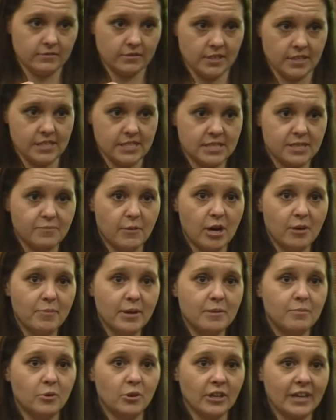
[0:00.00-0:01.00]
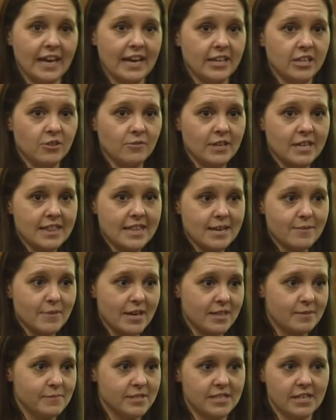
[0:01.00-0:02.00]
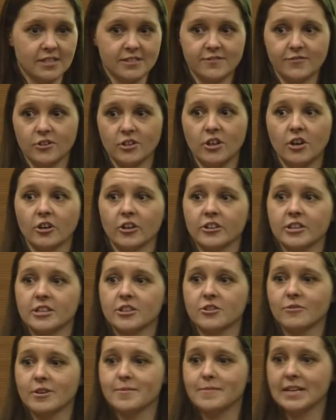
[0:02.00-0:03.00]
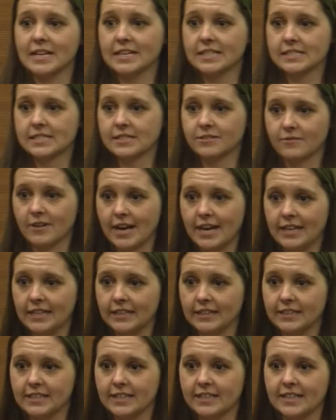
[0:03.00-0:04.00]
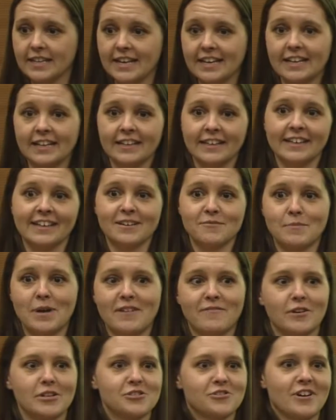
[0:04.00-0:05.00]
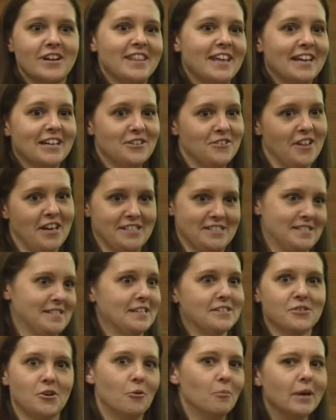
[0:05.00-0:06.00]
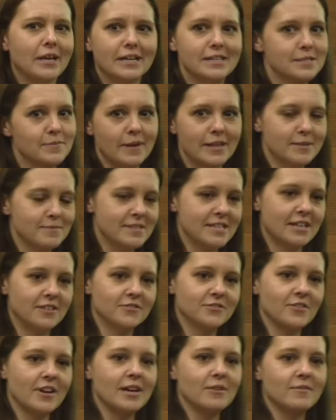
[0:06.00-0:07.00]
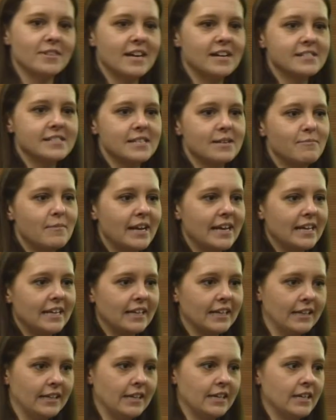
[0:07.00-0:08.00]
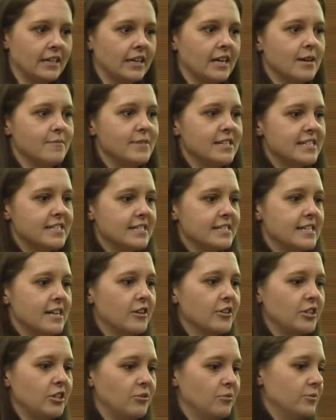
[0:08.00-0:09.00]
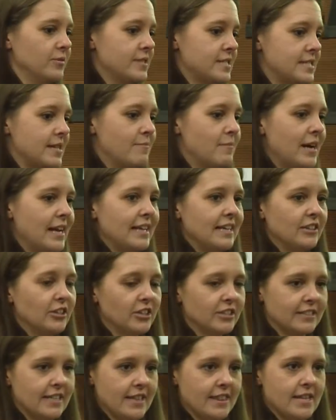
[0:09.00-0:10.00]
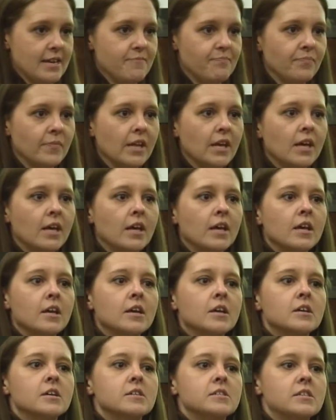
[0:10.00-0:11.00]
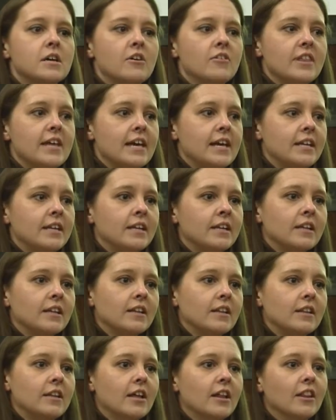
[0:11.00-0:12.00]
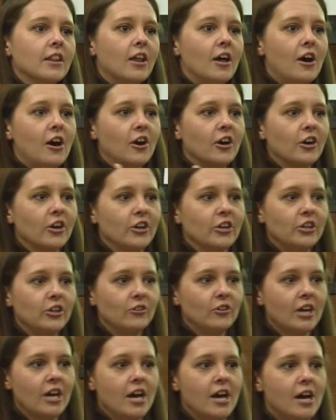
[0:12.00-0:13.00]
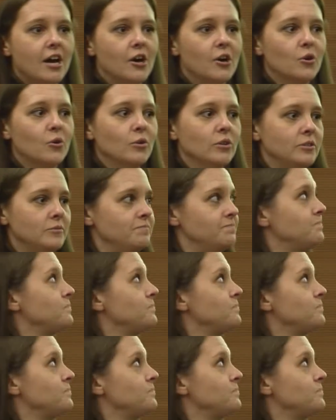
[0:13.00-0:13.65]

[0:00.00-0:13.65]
because small people can't do anything by themselves for longer than three minutes, right? And then they, by first grade, they can do like six whole minutes by themselves, right? Without somebody coming to tell you somebody looked at them. So then the longer you go,